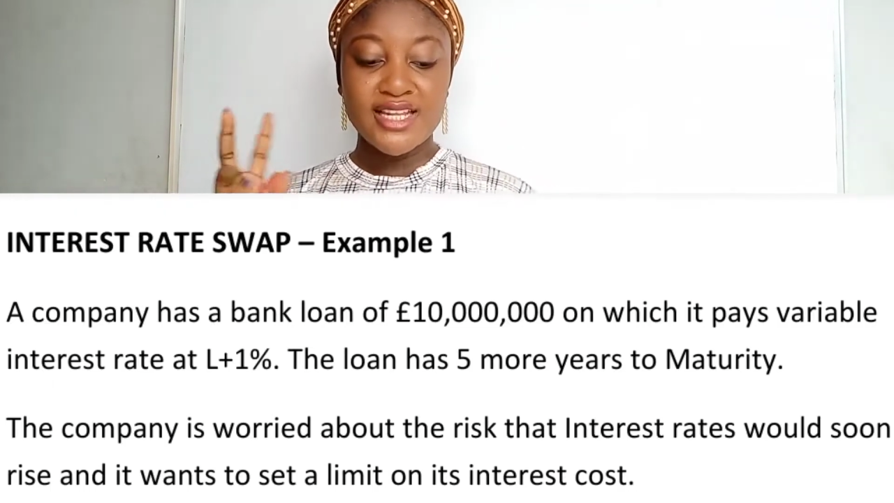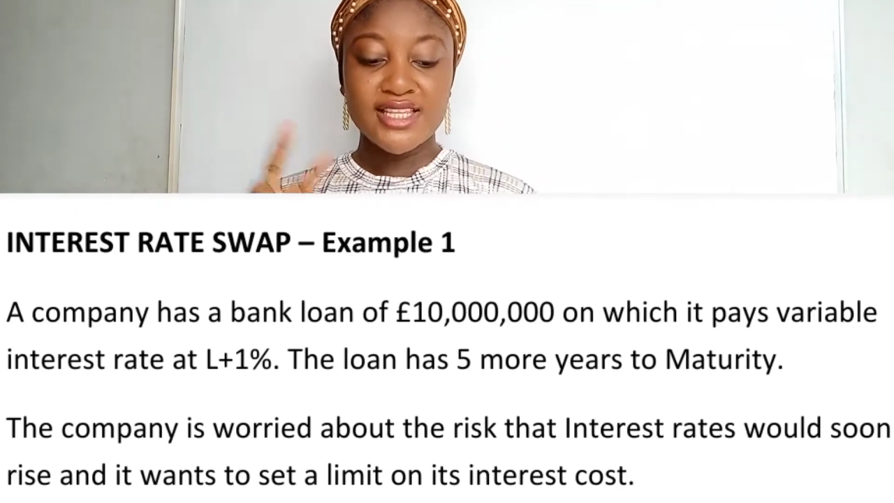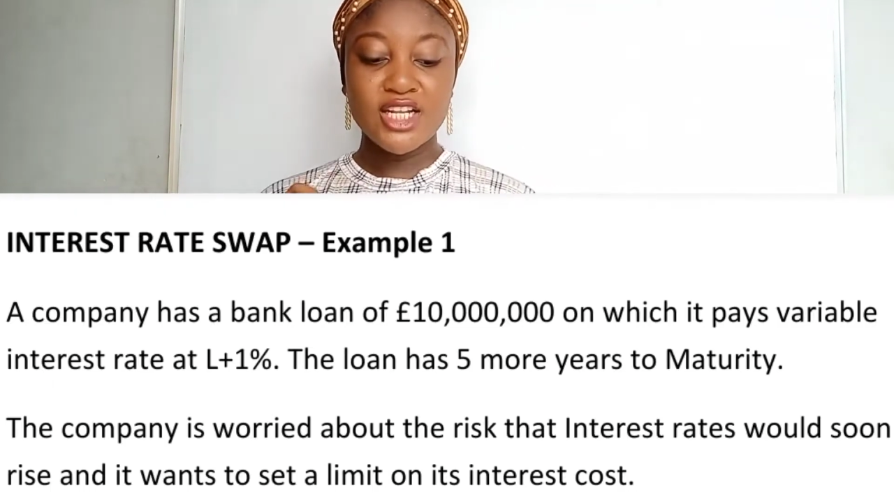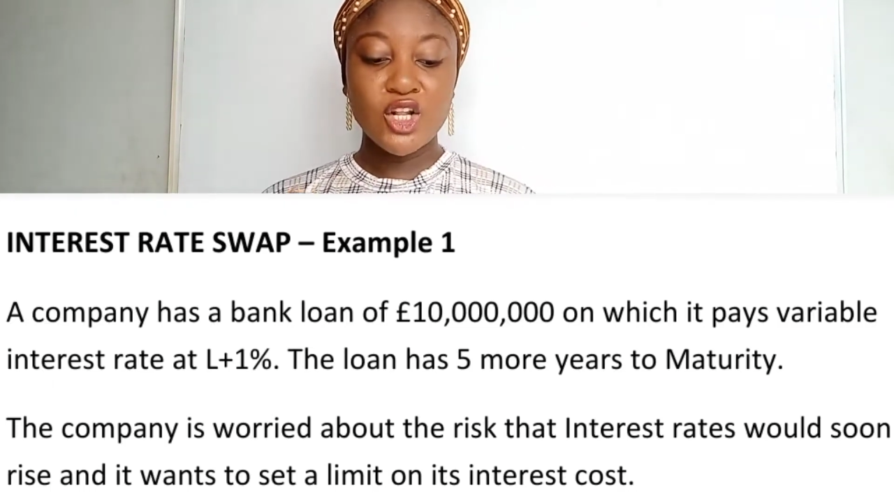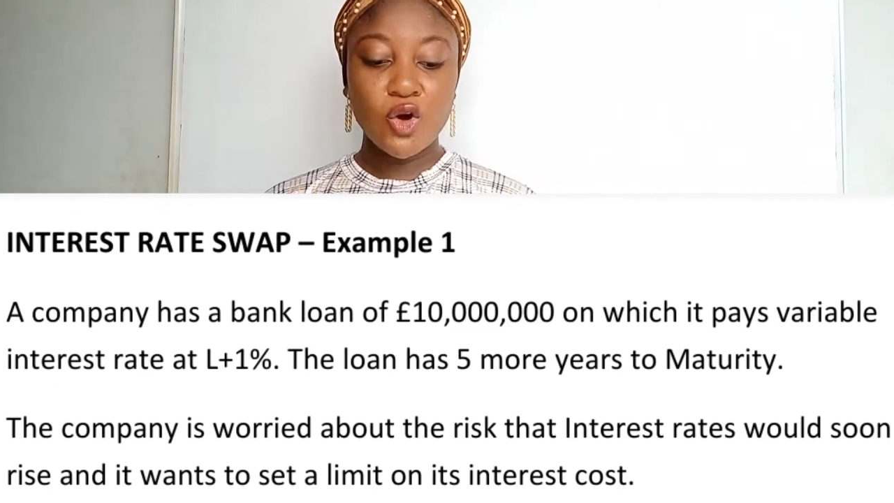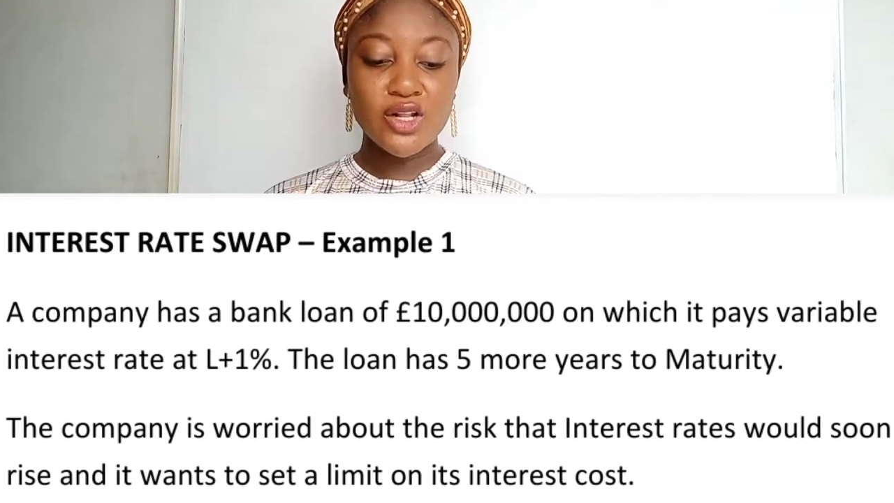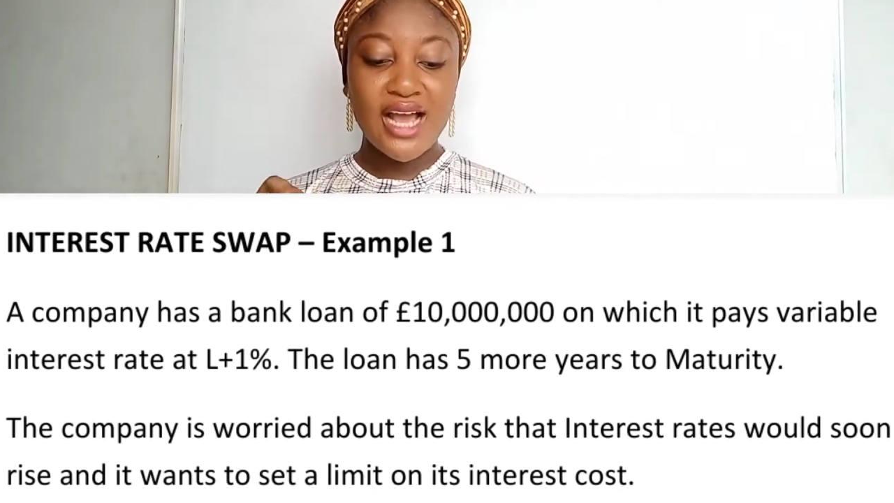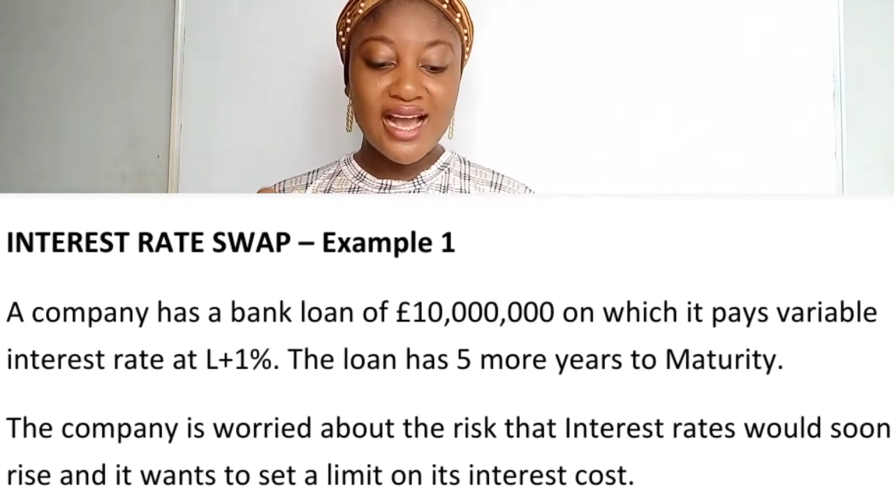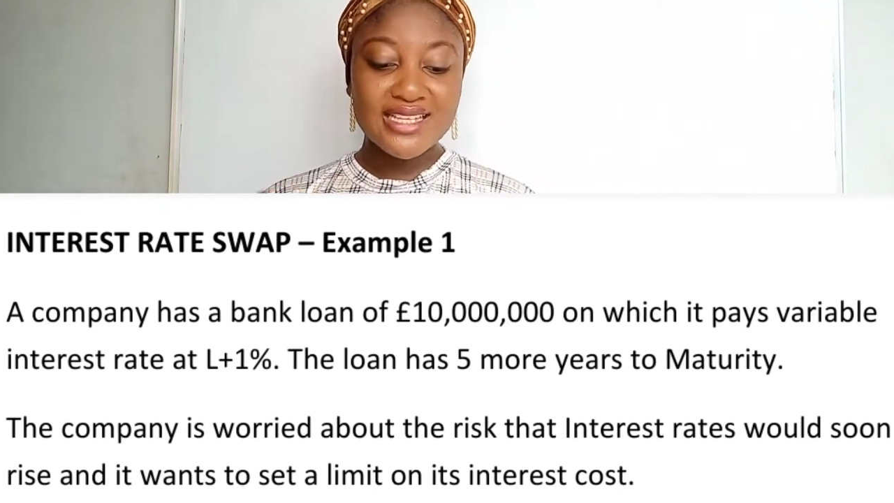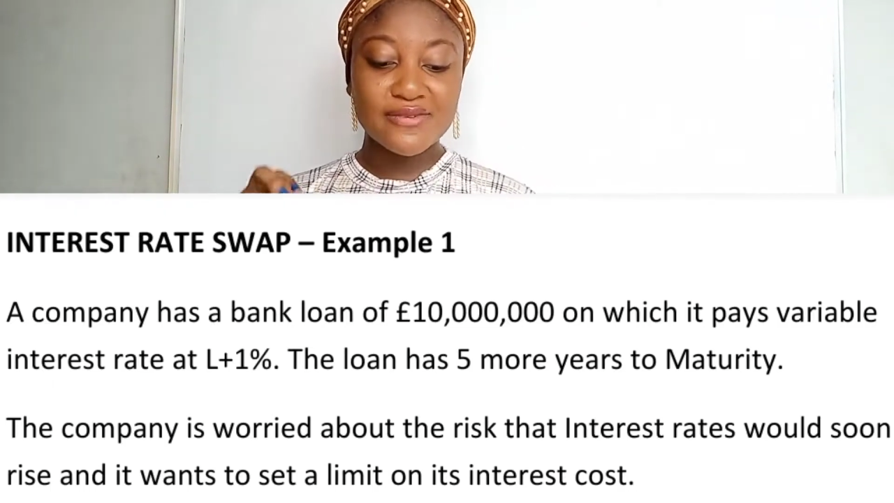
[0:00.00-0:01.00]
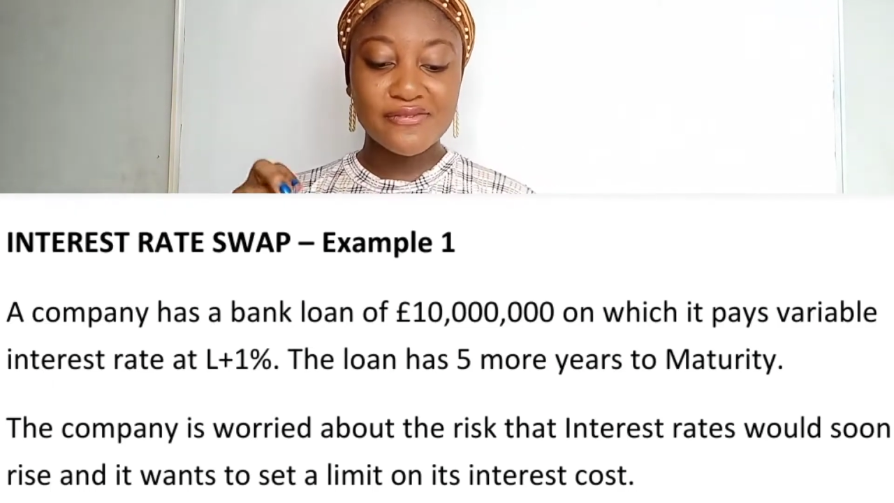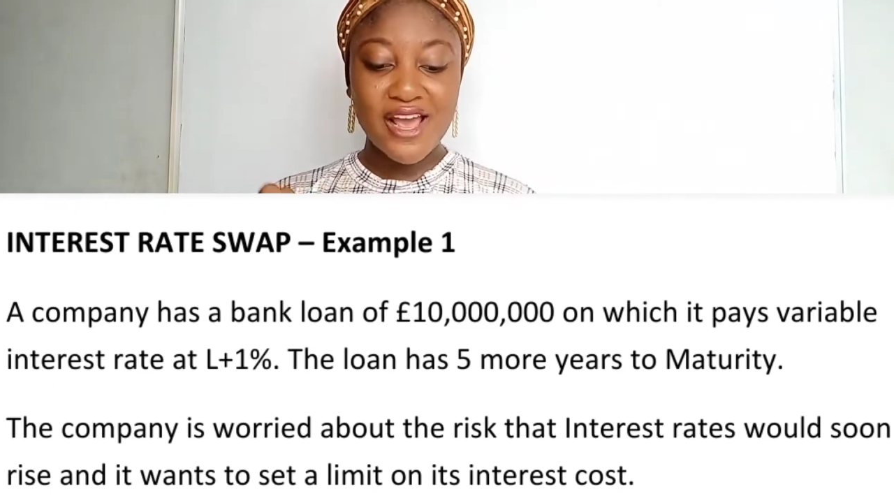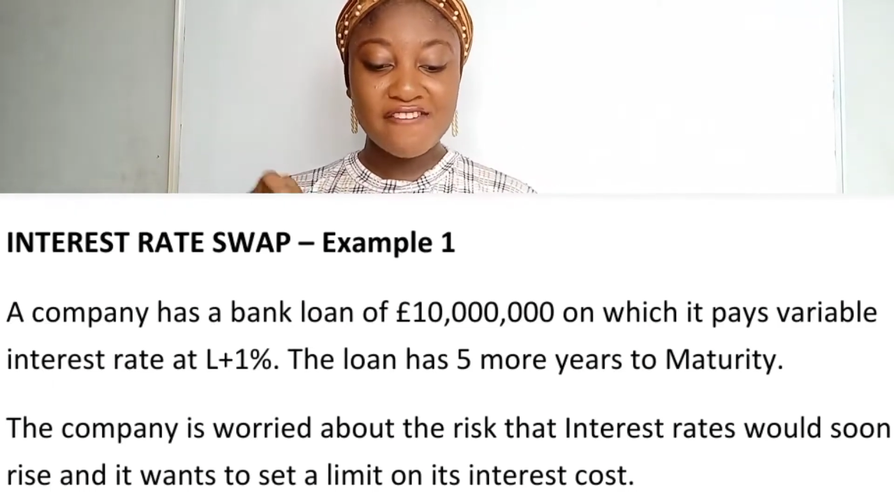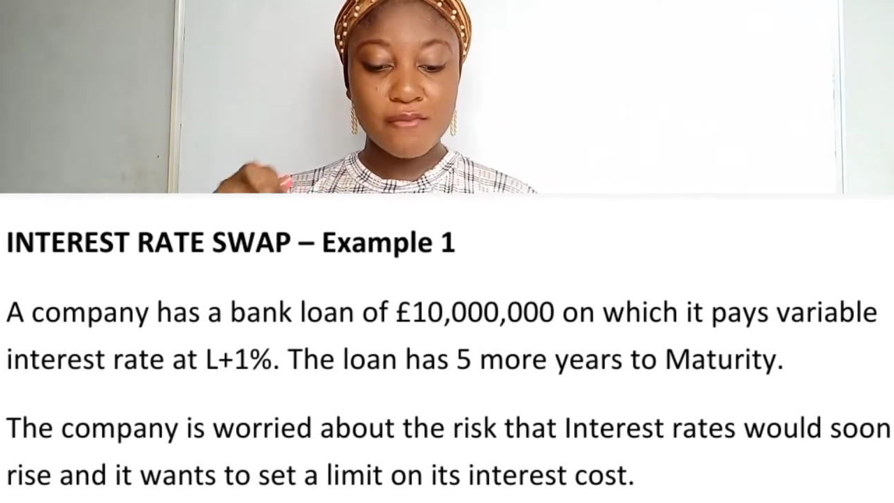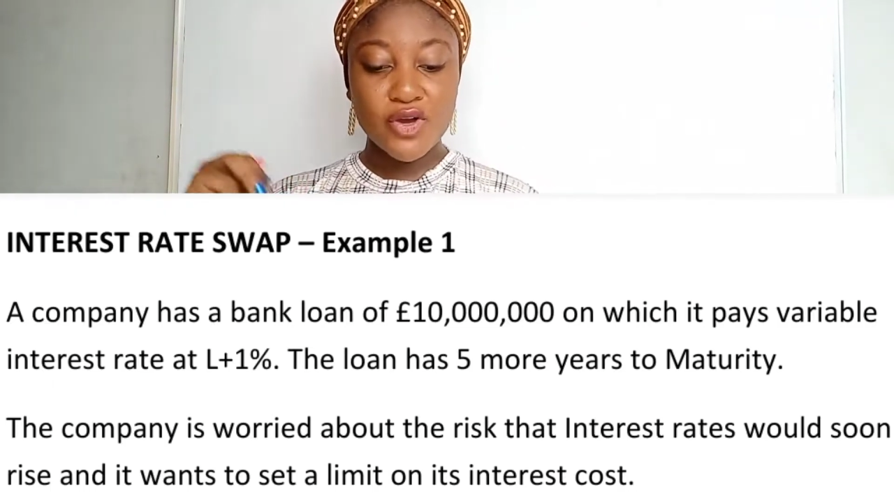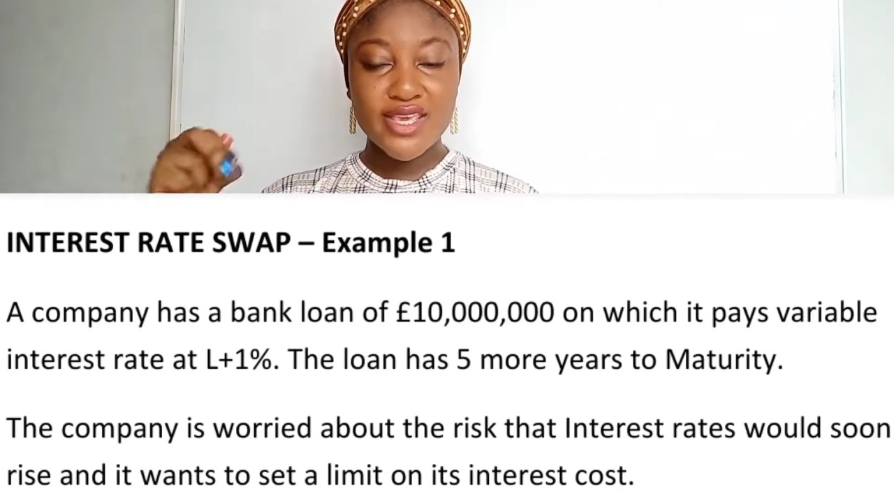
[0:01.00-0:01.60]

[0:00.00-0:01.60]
The loan has 5 more